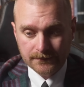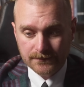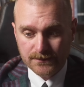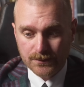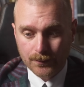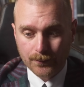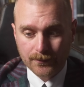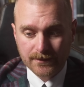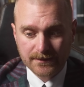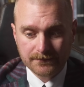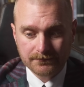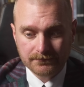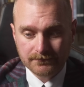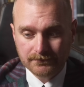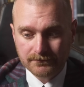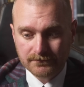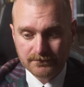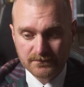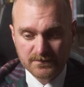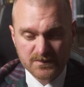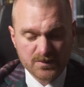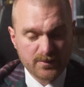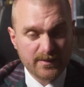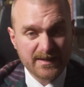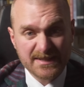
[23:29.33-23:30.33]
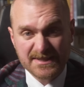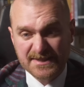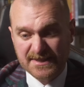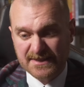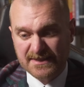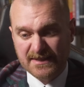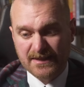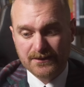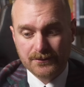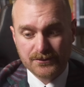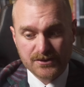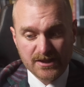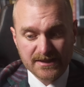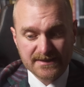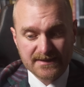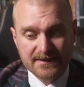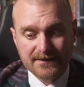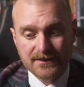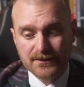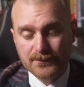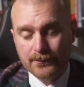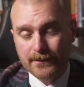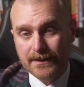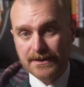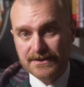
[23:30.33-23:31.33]
Talking 2,600, just
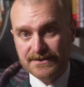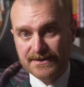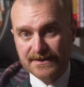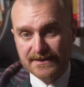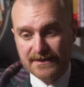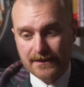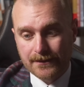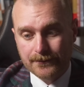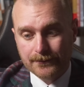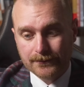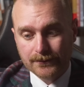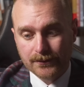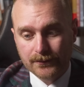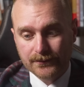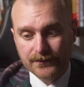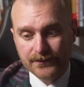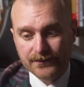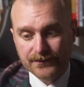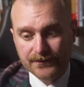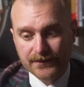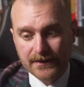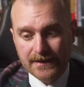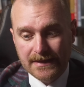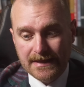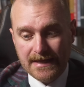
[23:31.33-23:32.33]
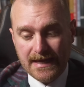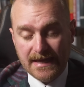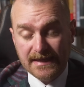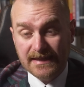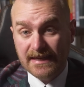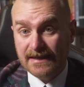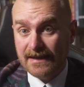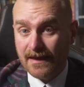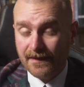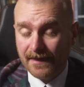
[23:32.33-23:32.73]
under 2,600 losses a year.